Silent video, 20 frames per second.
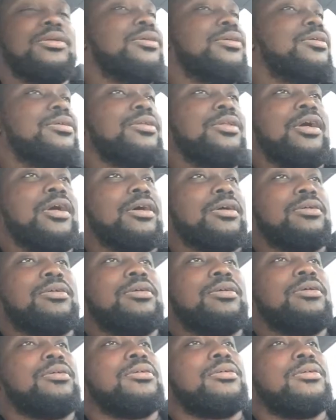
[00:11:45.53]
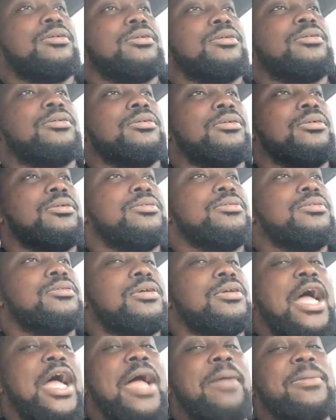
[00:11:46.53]
look,
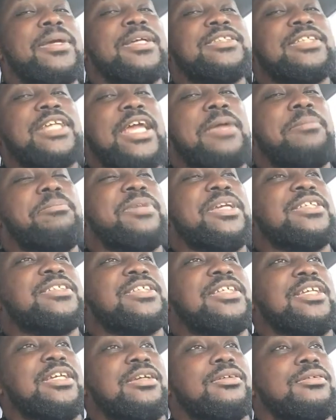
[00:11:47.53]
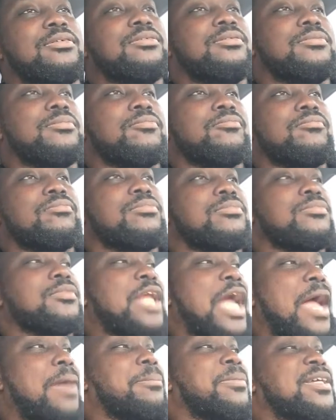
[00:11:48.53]
I miss NBC.
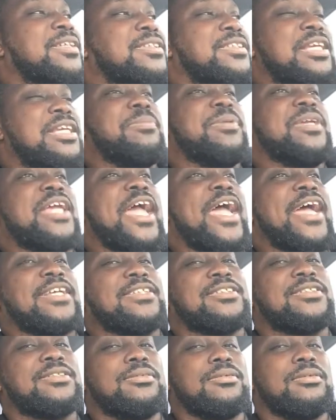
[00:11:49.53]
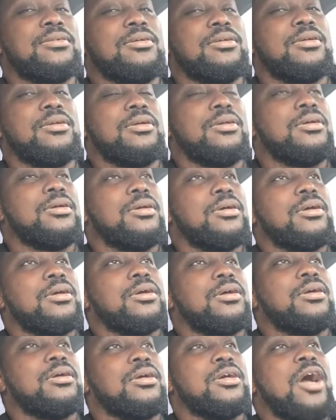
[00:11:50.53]
I miss CBS
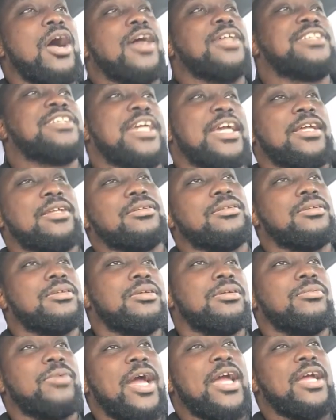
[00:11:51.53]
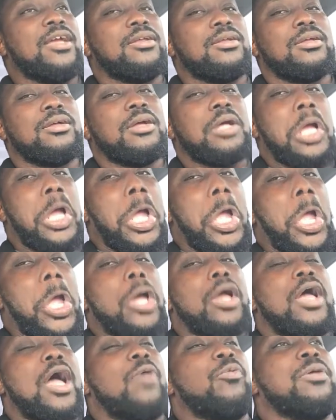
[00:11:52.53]
content, right?
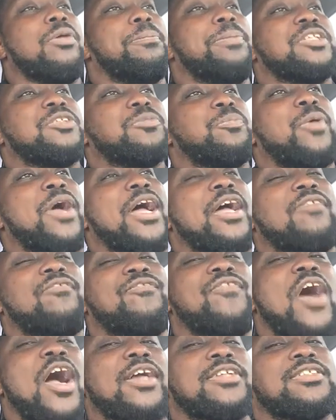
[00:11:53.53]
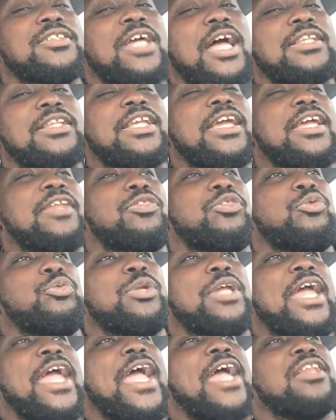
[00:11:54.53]
I wouldn't be surprised if Fox threw
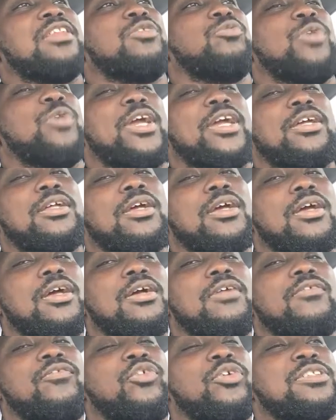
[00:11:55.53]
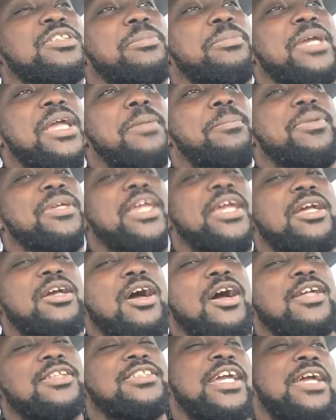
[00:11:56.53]
their hat in the ring for some NBA
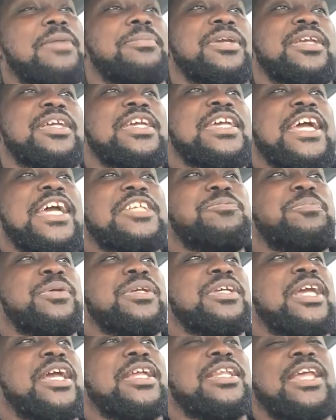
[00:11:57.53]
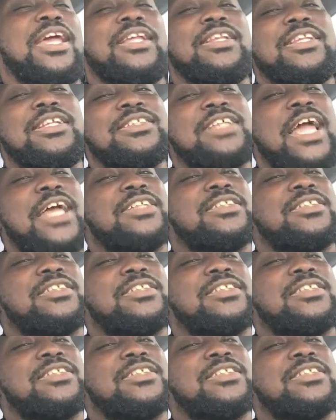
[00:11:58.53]
content. But ESPN, this has